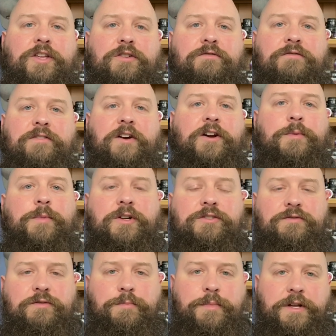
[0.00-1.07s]
you very much
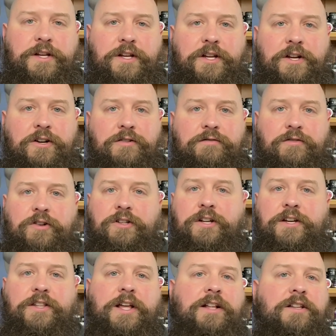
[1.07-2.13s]
for being here, for
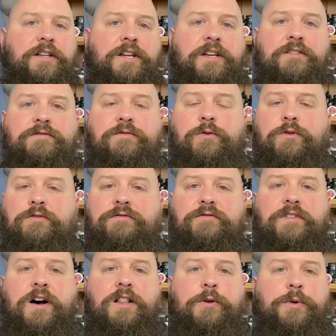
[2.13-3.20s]
clicking that link, for
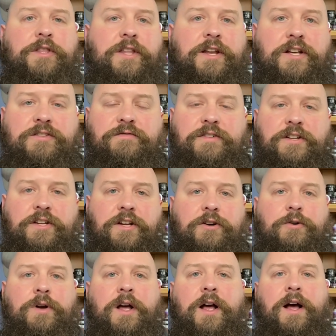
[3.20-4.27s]
following the next
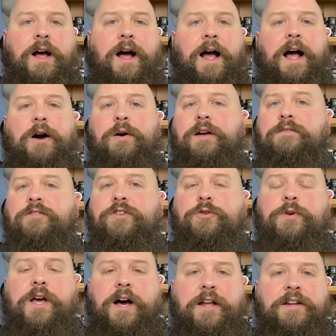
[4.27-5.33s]
video. However you
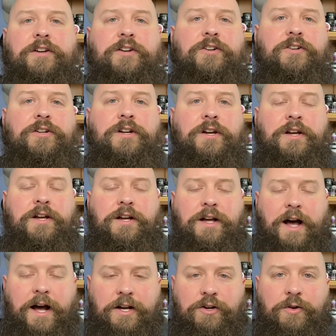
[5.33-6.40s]
got here,
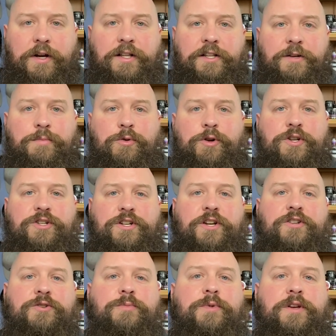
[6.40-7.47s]
I greatly
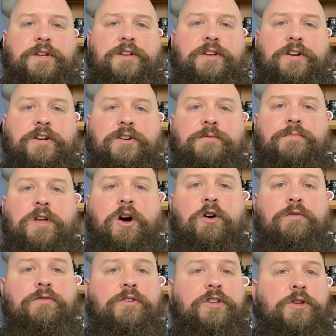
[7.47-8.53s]
appreciate you being here.
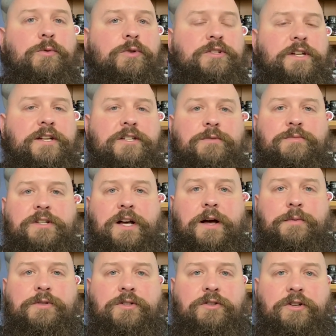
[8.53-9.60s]
Hopefully you will take some
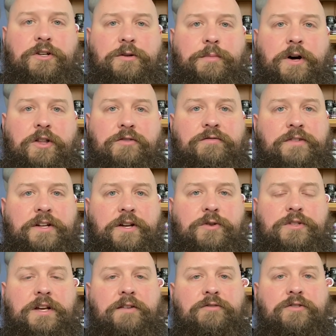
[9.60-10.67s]
time to look at my other videos
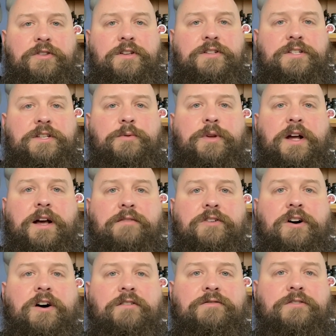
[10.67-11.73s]
after this, see what I have to
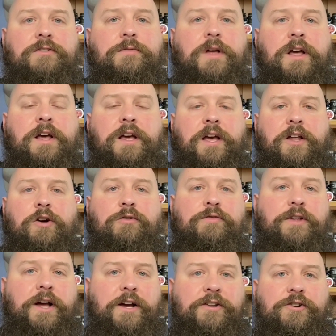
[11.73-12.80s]
offer, and
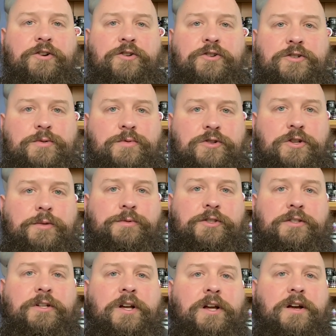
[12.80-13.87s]
hopefully I can earn your
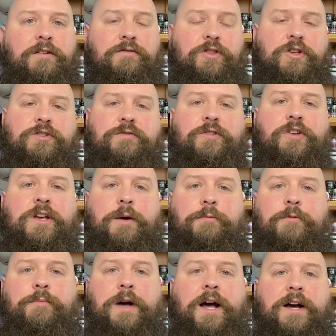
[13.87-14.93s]
subscription. For those of you
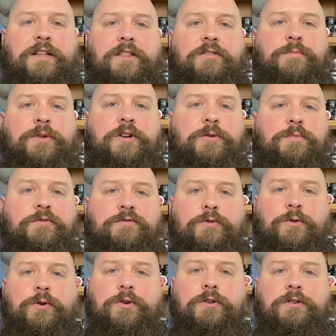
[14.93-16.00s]
coming back that have been here
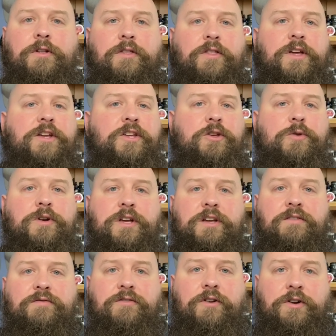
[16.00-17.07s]
before, thank you
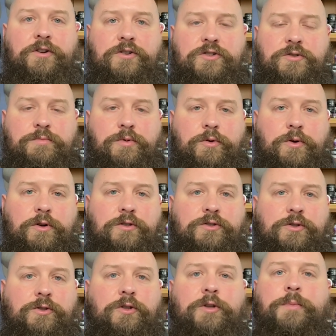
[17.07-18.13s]
again for all your support.
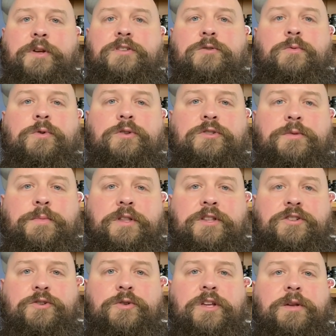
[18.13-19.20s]
Truly means the world to me
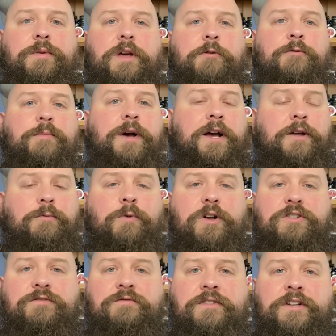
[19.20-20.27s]
that you keep coming back and
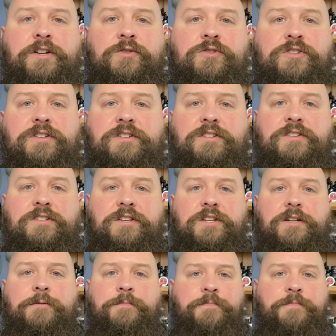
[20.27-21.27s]
watching videos just to see